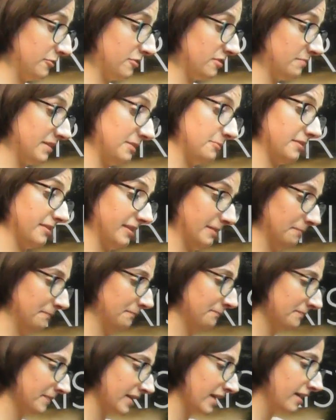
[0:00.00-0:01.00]
to be with him.
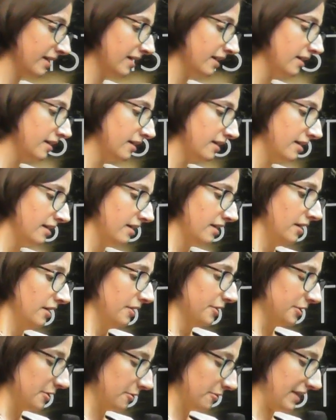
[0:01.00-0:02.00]

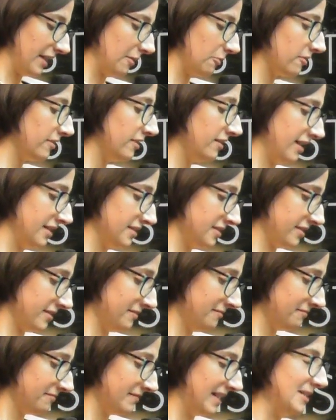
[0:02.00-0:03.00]
They were in
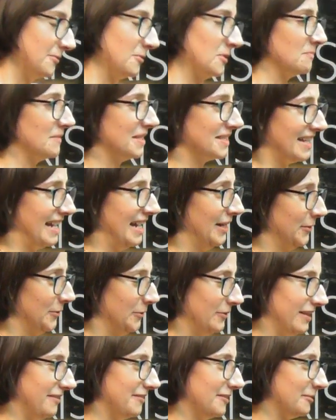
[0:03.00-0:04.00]
London, and it was Miss Anne who
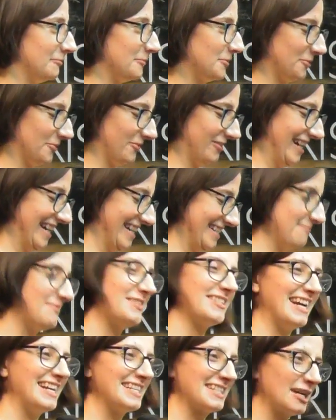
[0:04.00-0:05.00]
led them to Christ.
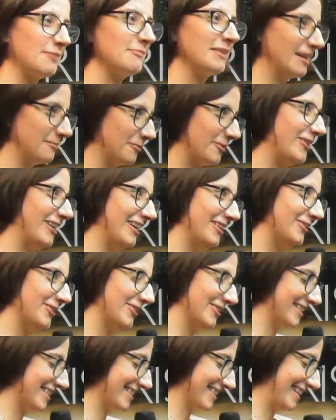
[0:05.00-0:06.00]
Miss Anne's coming up quite a lot
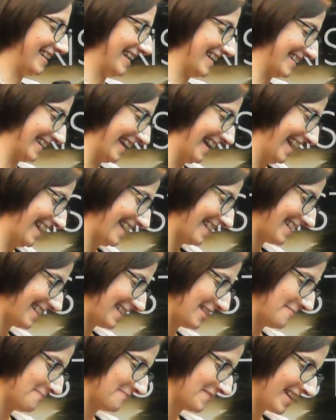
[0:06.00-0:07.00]
on these guys.
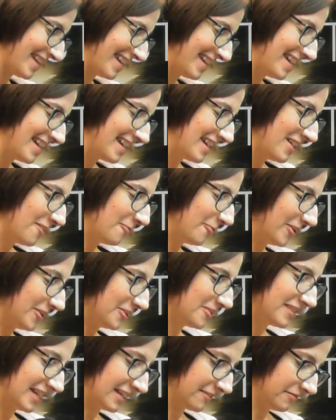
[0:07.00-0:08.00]
What are you
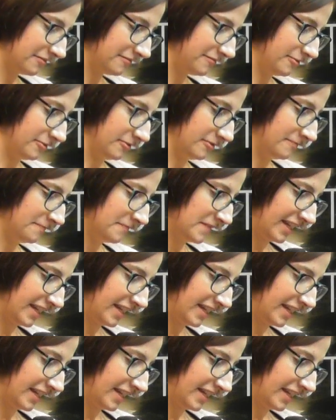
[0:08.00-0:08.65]
thankful for? The